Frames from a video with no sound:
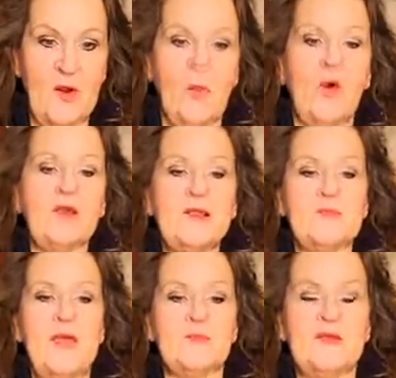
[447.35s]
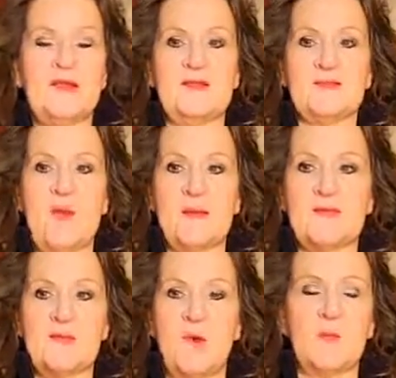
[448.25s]
Working memory is
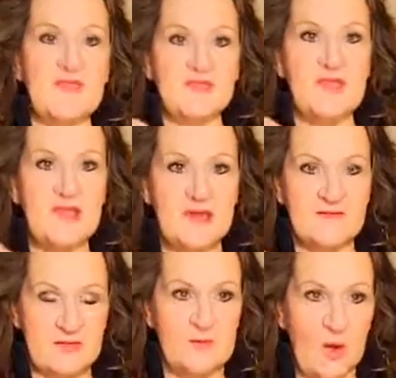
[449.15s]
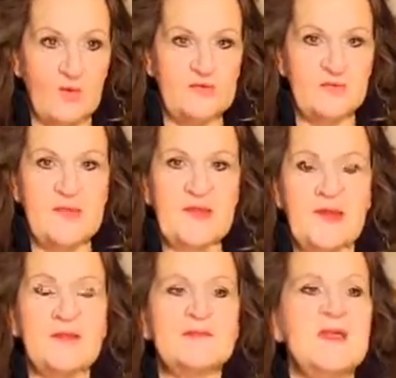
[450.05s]
probably the one we think of the most
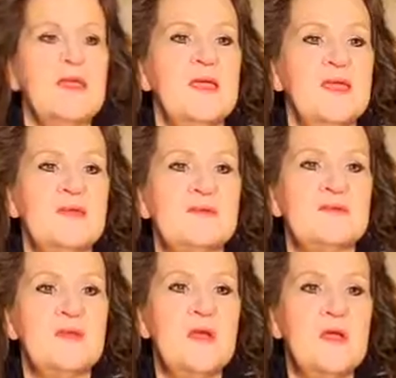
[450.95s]
because it's